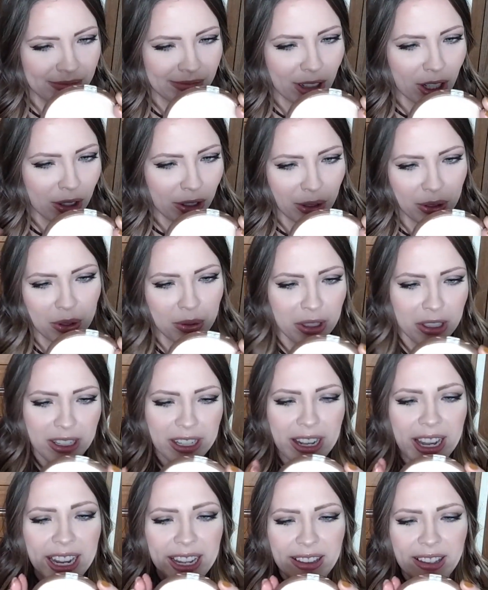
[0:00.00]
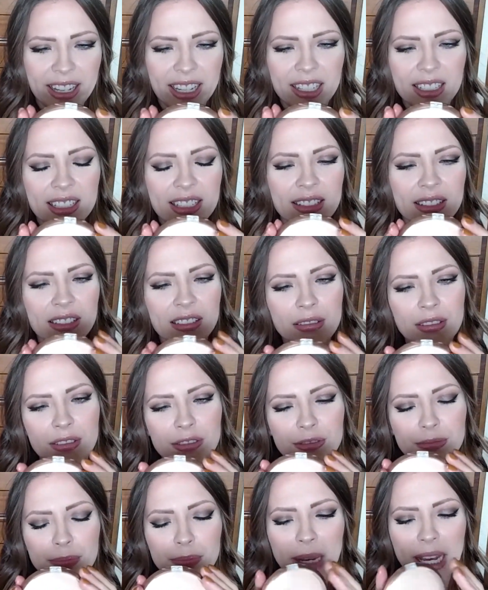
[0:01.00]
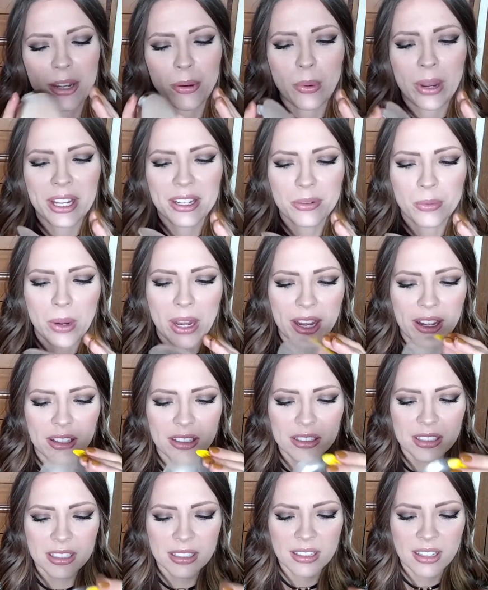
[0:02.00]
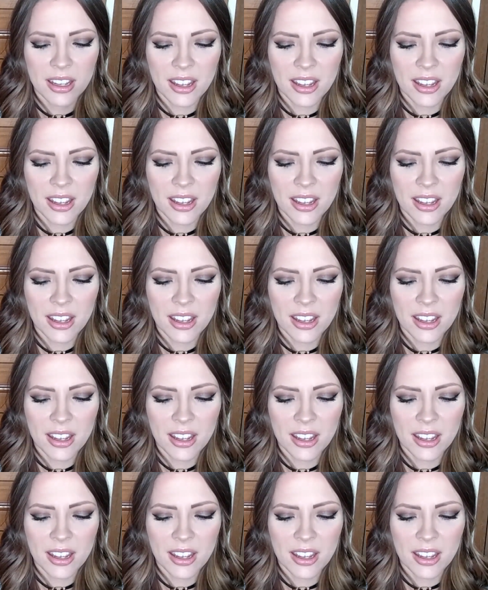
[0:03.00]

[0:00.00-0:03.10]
although it's really a highlight, by Wet n Wild.